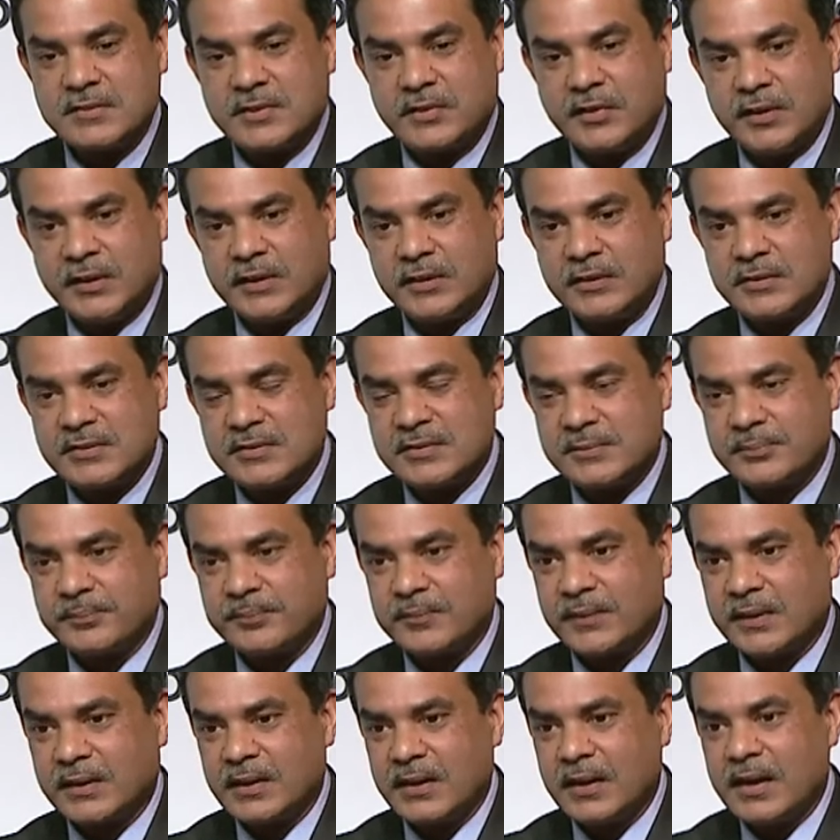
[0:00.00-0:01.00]
3 years,
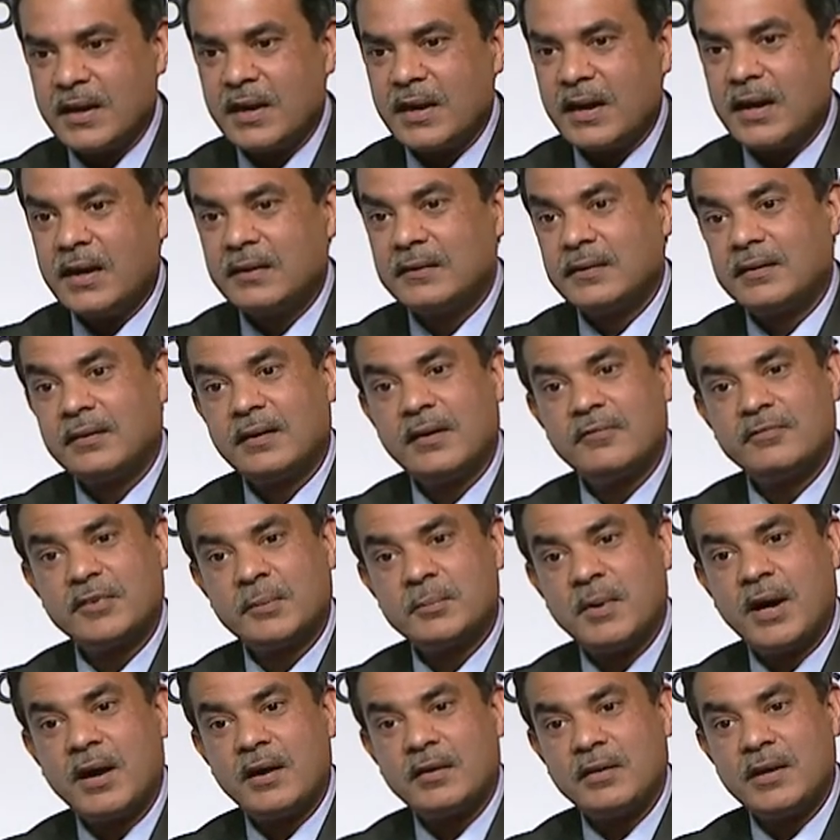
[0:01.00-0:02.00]
and they come from
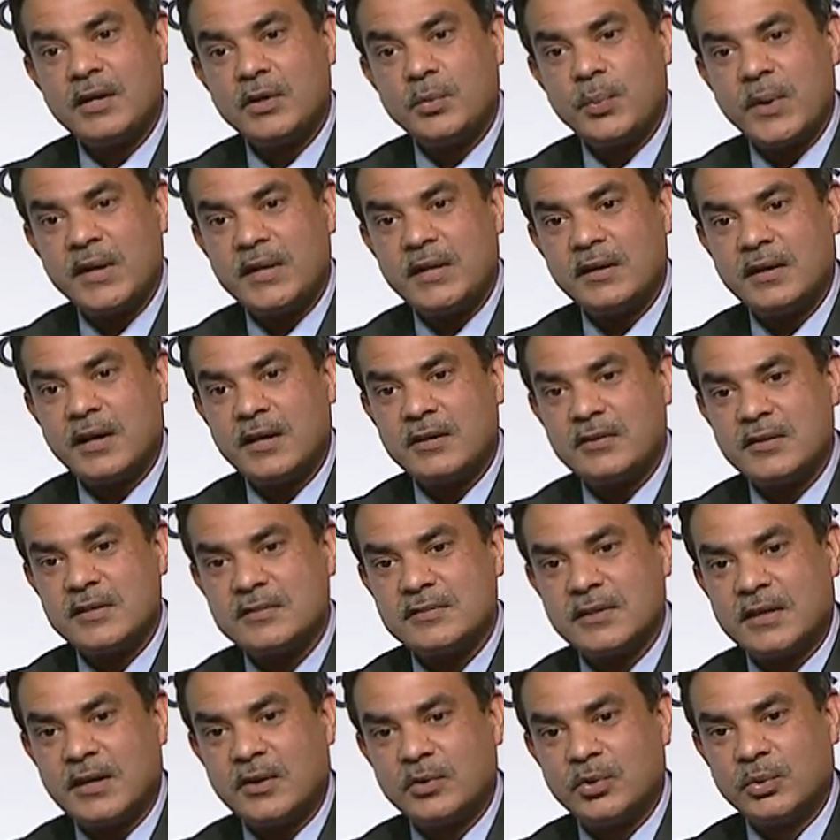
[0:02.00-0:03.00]
120 countries
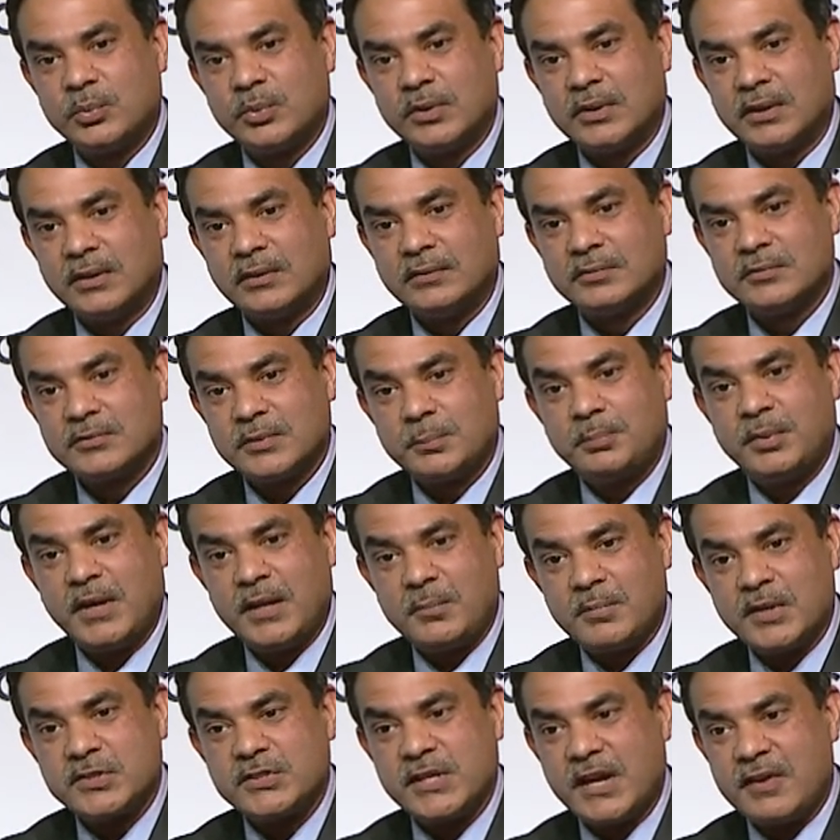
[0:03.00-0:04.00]
around the world. So pretty
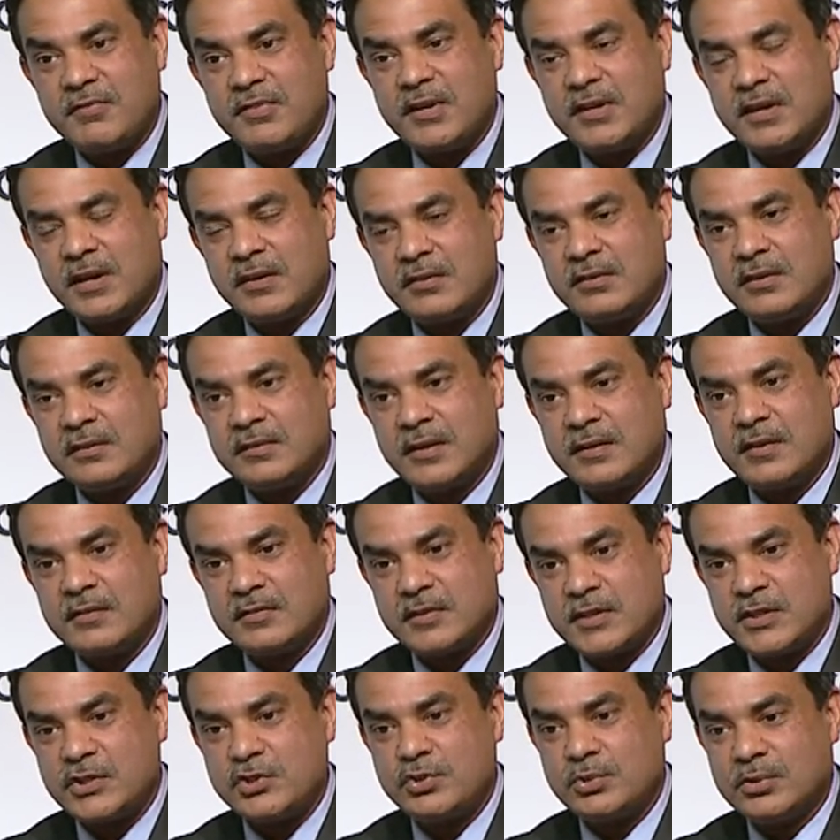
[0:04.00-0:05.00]
much every country that has
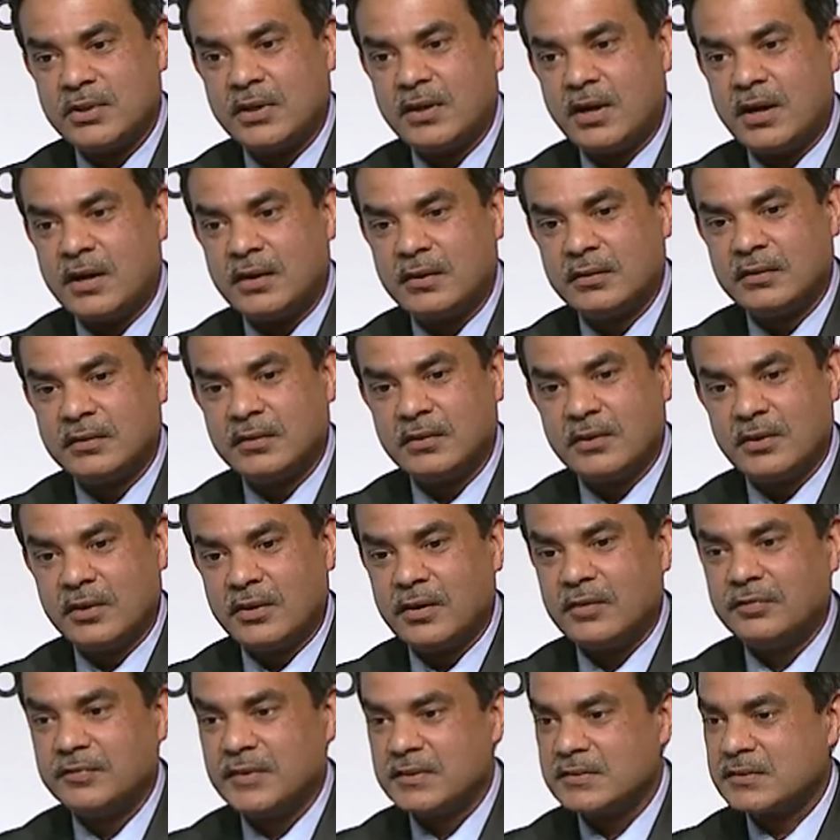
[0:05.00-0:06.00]
issued a card
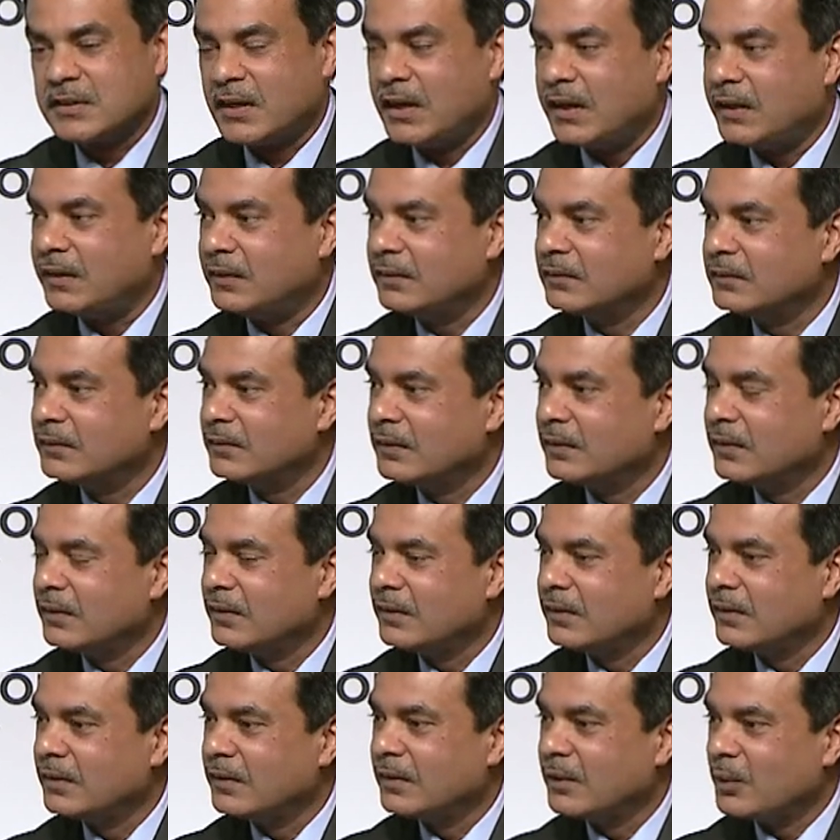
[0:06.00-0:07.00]
of this kind,
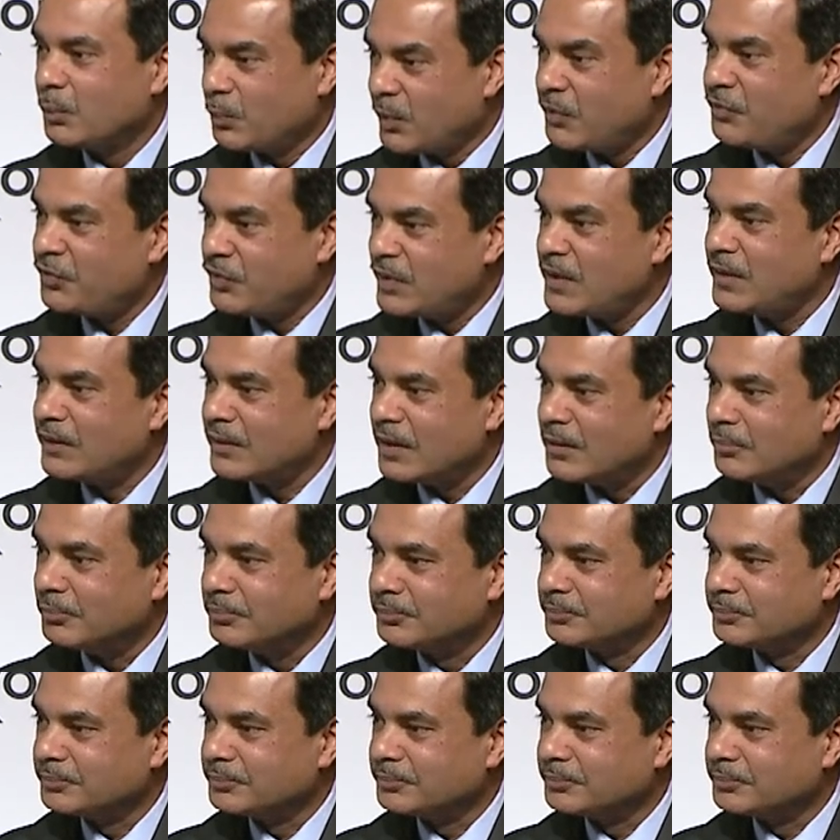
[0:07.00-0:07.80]
we've seen them.